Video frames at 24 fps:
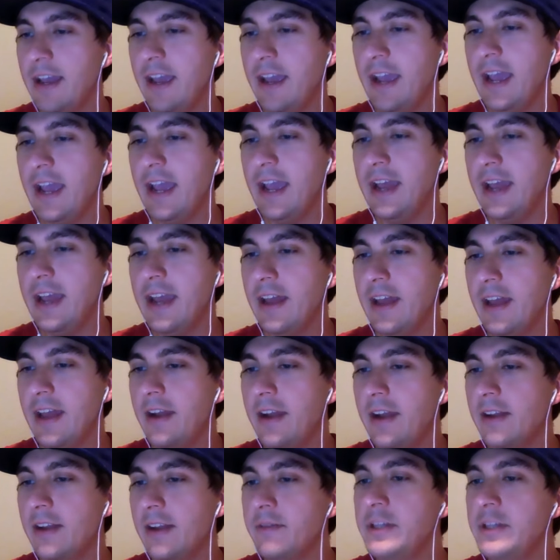and
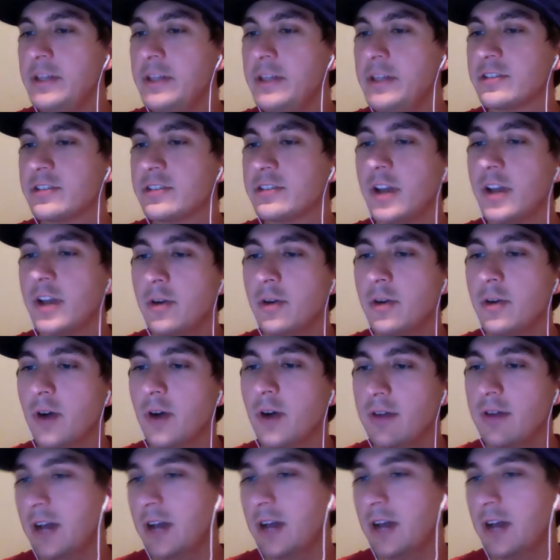let me just cut you
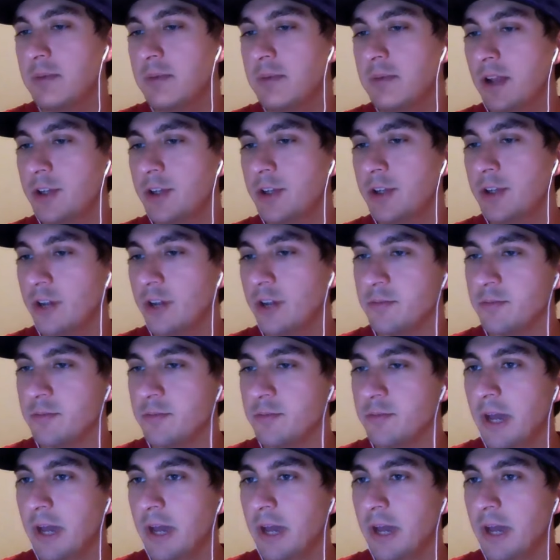off. I apologize, but